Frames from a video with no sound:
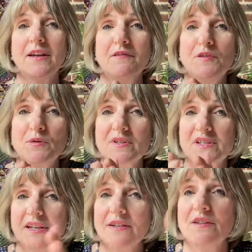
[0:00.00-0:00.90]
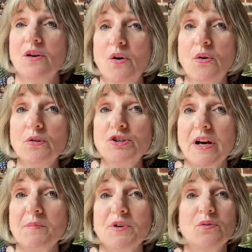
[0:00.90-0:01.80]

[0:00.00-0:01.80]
if you had selected the whole chapter,